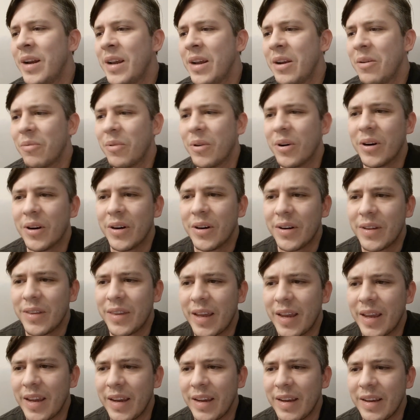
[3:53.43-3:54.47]
where
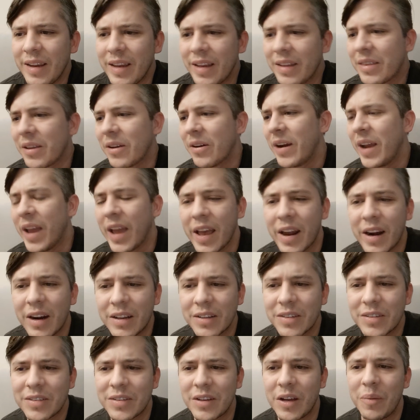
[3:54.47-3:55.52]
they hit their head
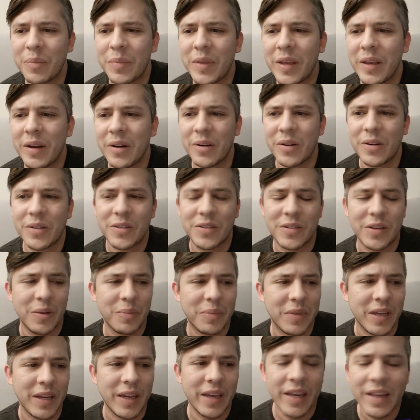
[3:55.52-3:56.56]
on something or
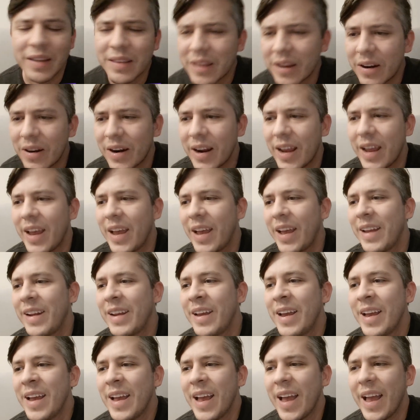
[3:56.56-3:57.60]
something hit their head.
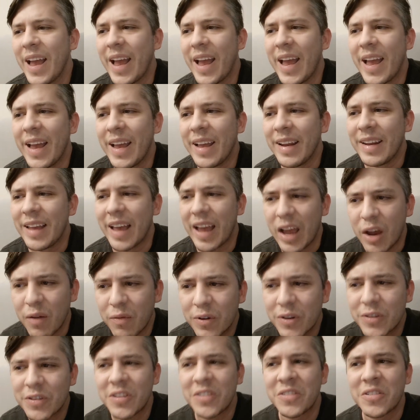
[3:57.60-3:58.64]
And
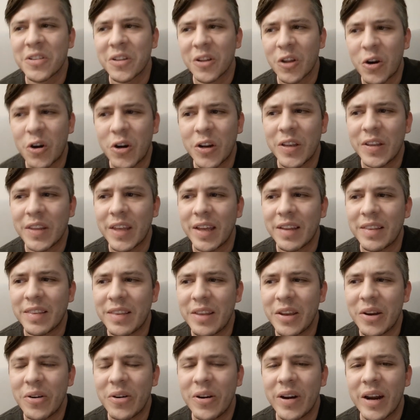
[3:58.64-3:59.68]
ever since learning that
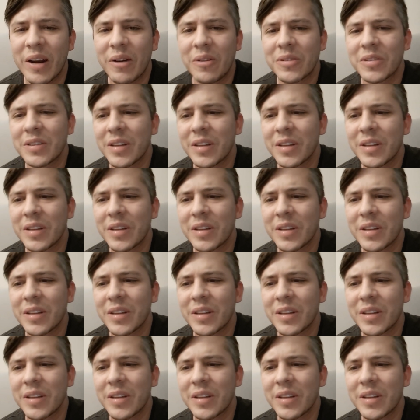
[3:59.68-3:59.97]
theory, I was